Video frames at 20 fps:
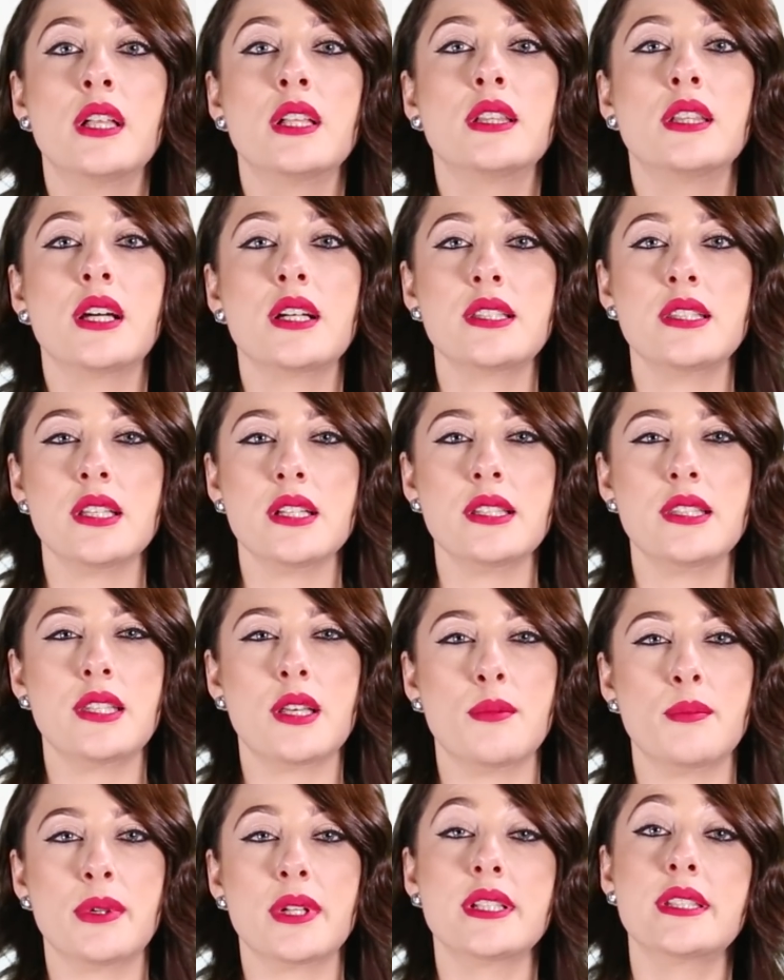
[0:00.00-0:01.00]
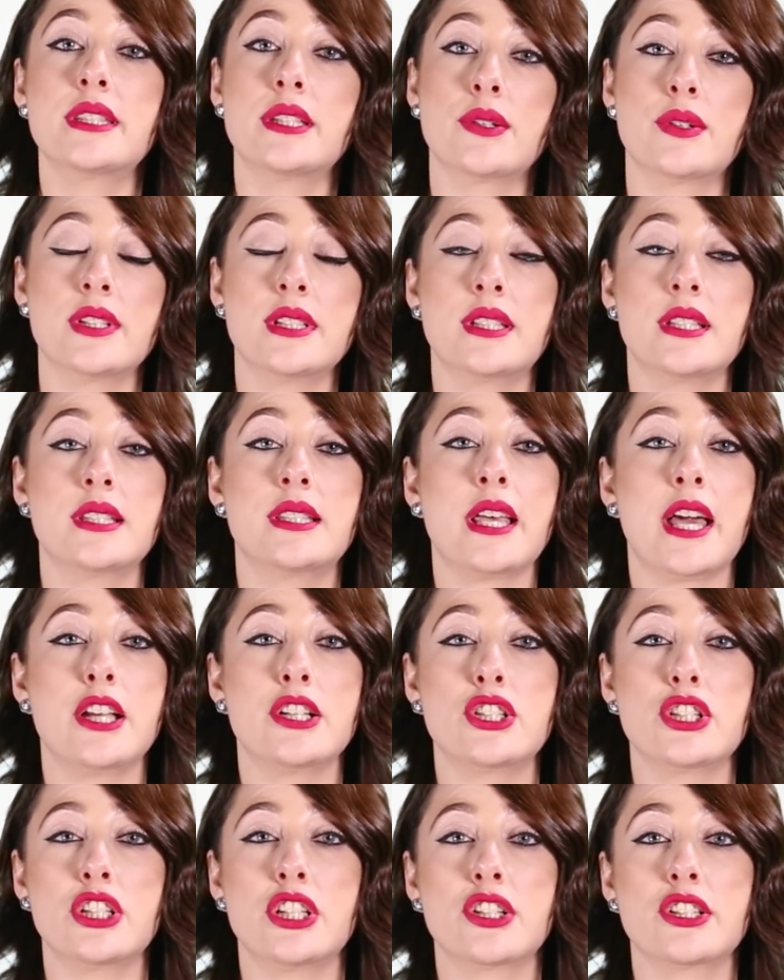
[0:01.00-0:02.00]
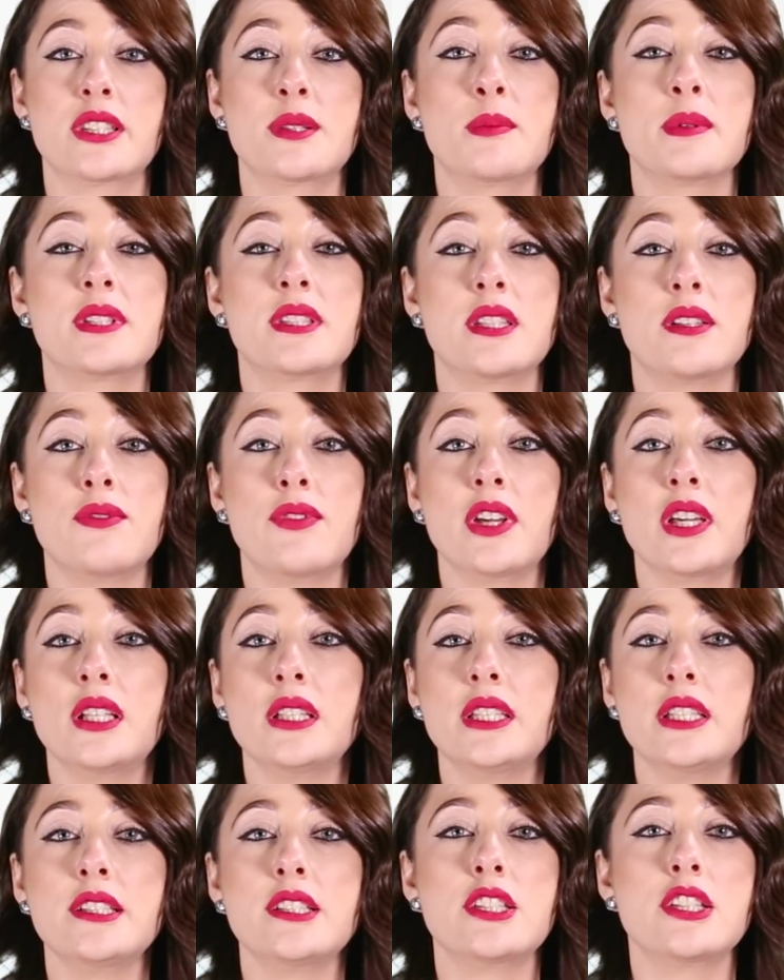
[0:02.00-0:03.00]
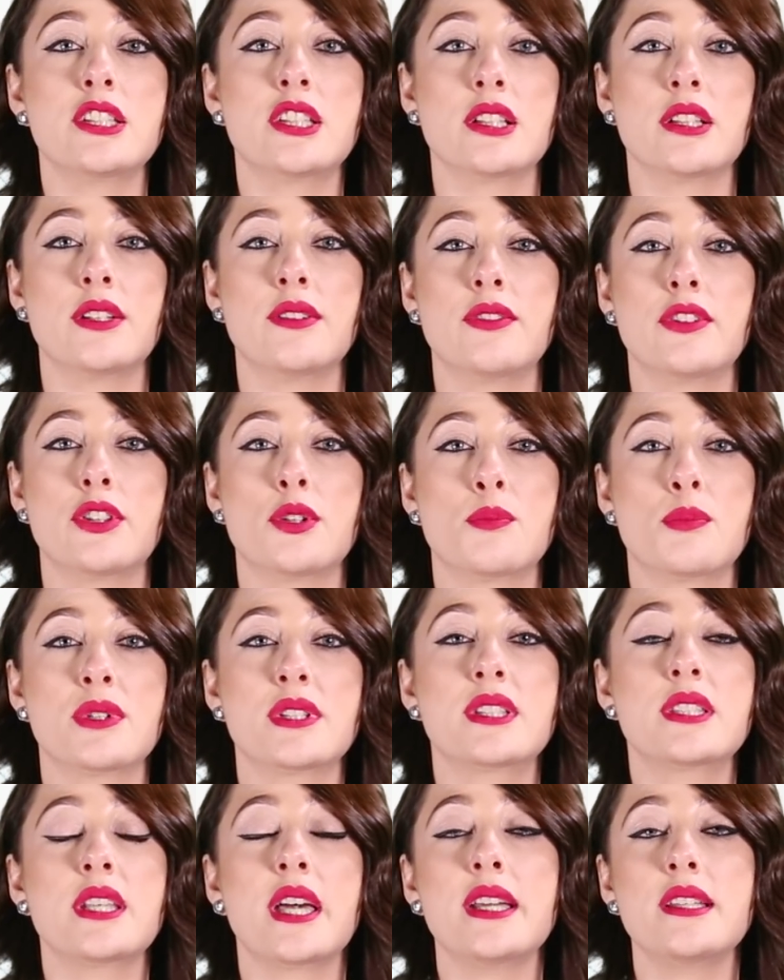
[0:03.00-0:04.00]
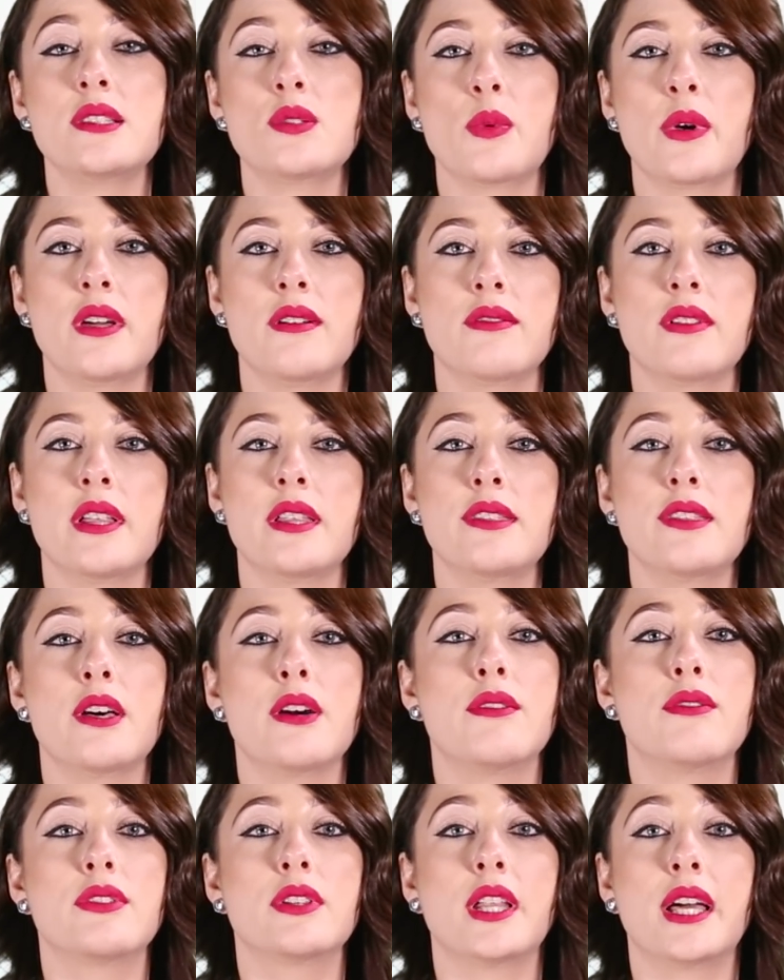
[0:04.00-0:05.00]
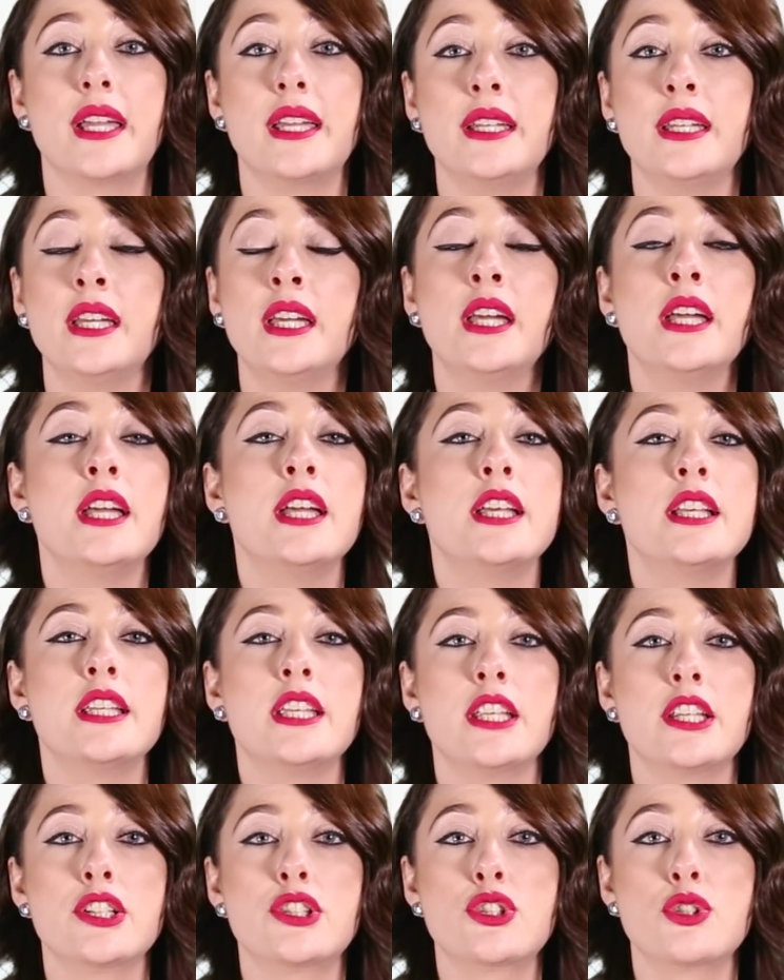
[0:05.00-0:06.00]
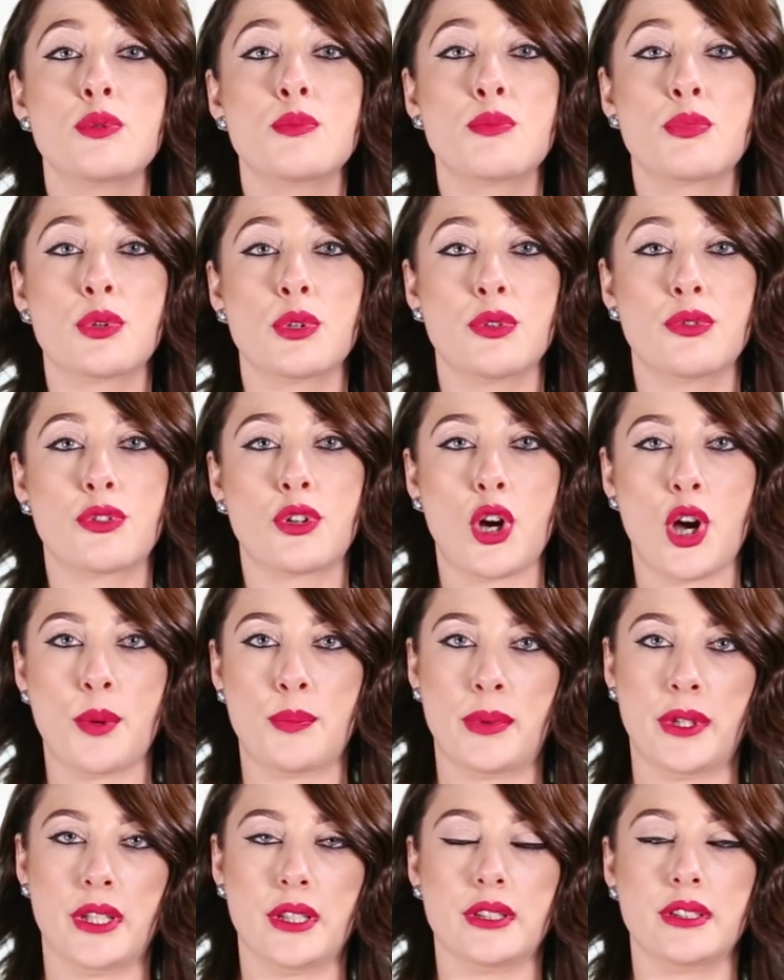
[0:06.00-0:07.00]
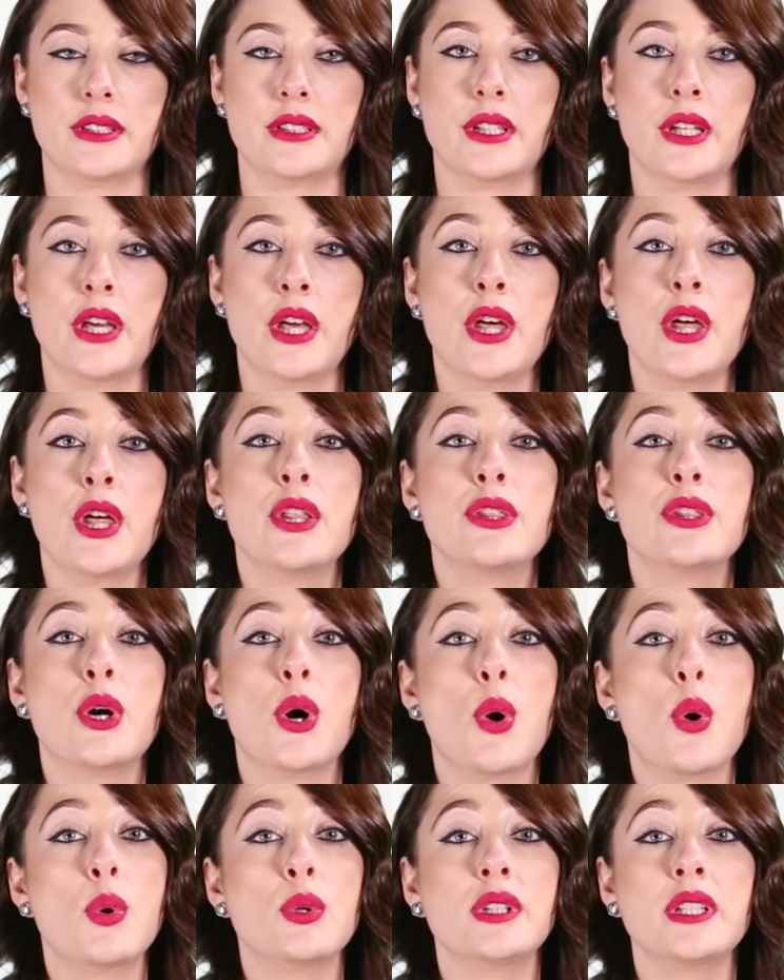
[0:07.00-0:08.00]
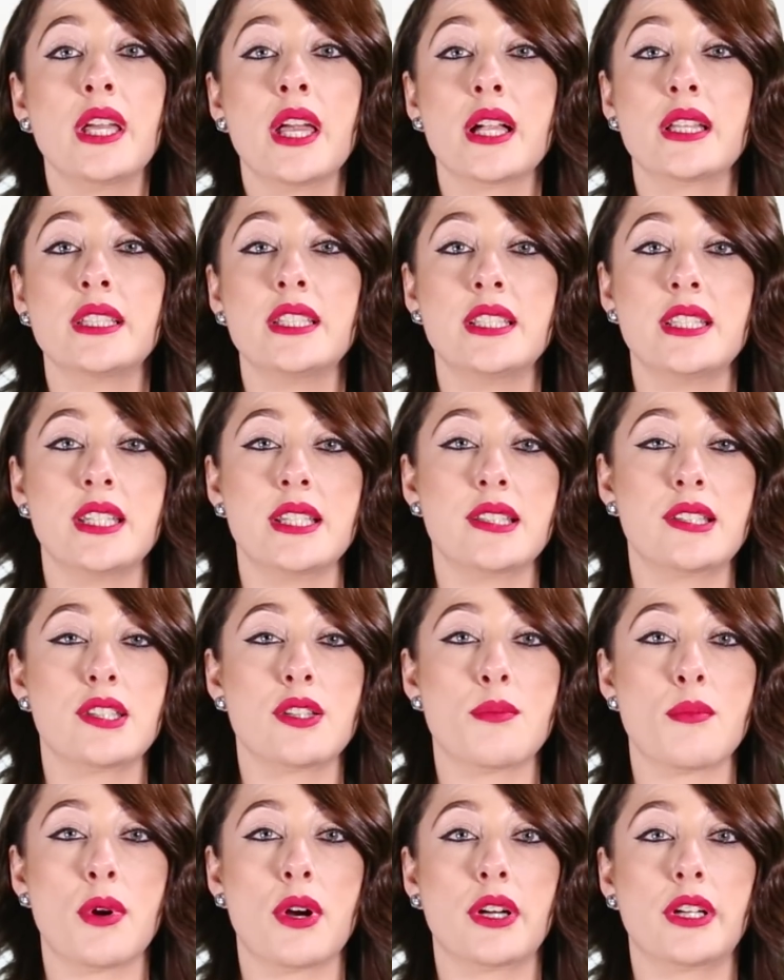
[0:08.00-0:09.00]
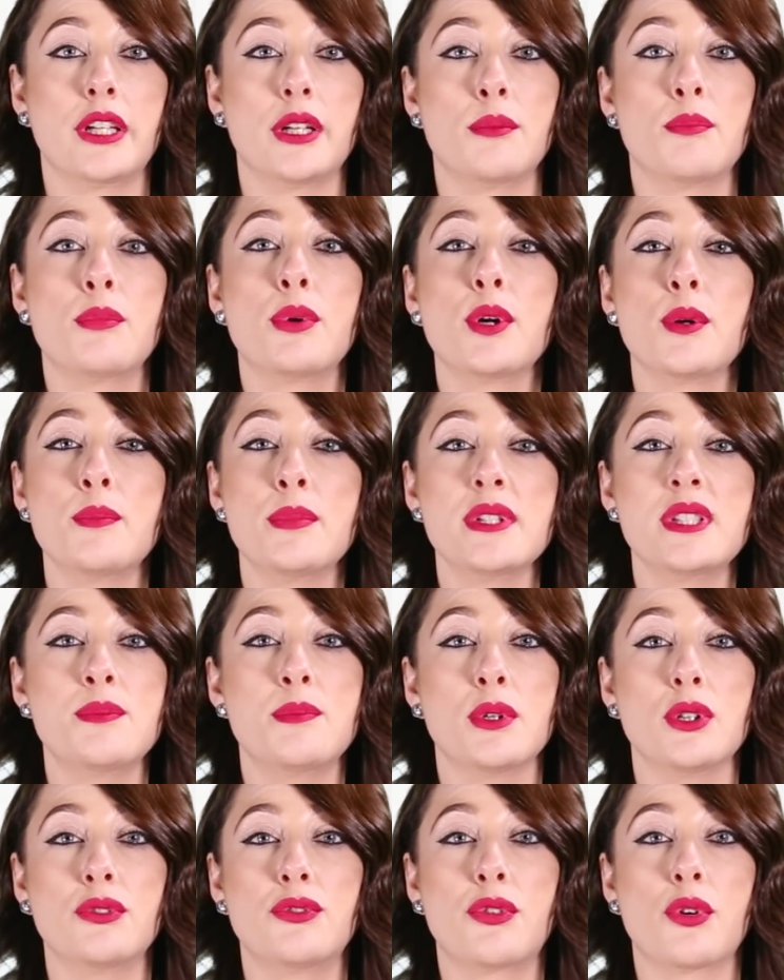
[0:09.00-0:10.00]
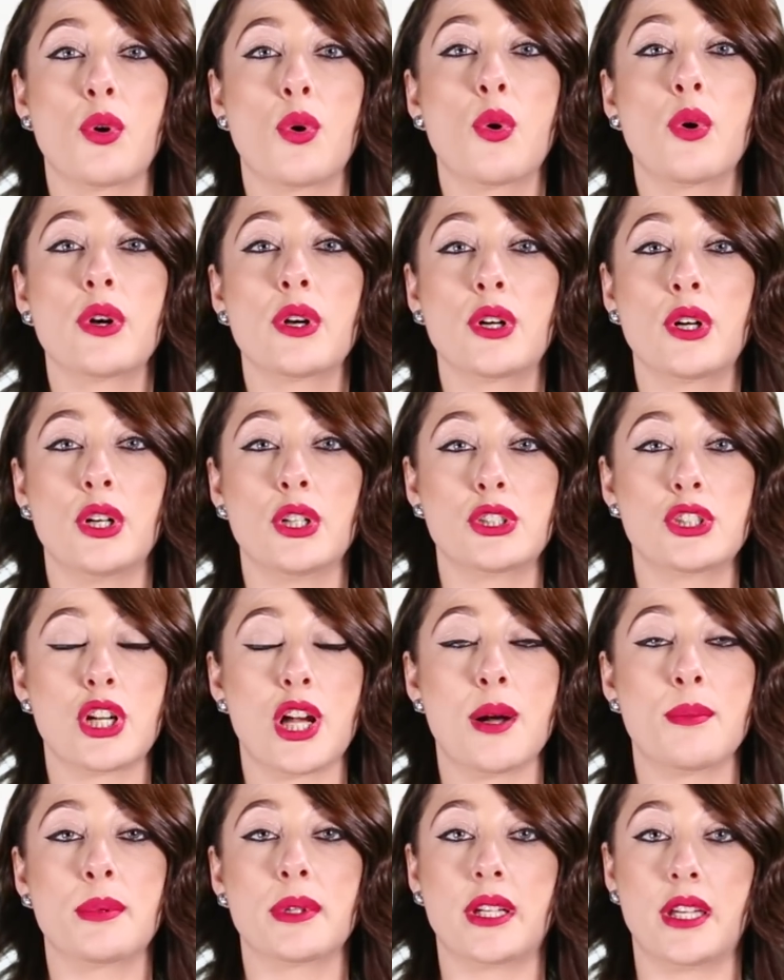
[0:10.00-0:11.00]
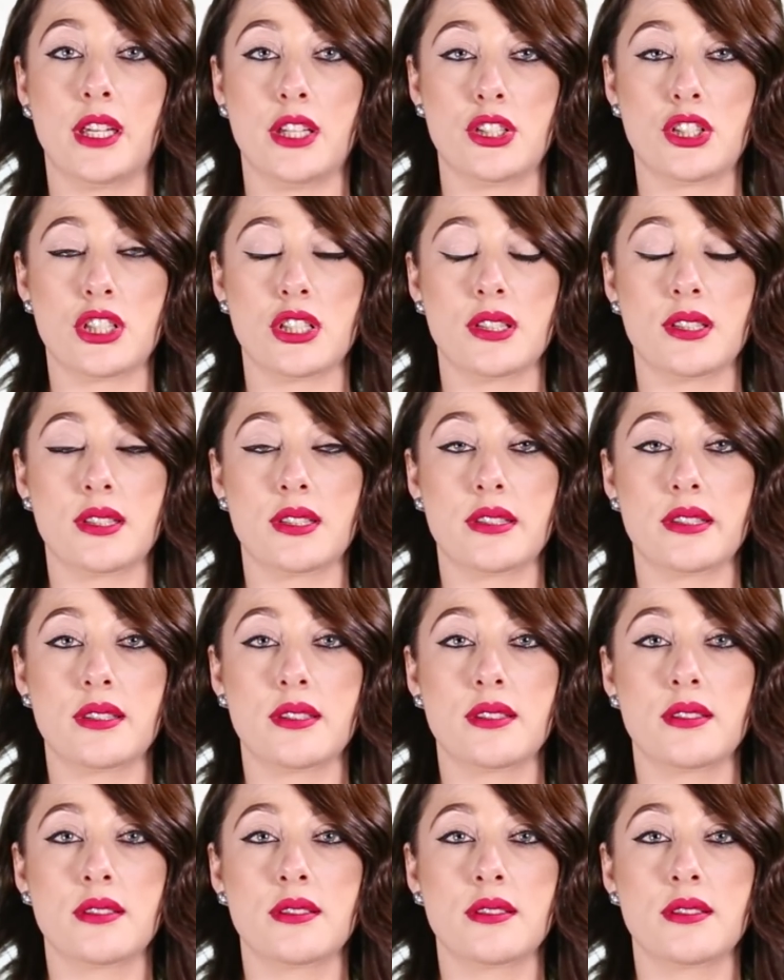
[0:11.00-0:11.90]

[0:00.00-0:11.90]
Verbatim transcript: Luxeon SunPlus series is engineered specifically to deliver the precise wavelength of light needed to improve crop yield. The only LEDs in the market purpose-built for horticulture applications.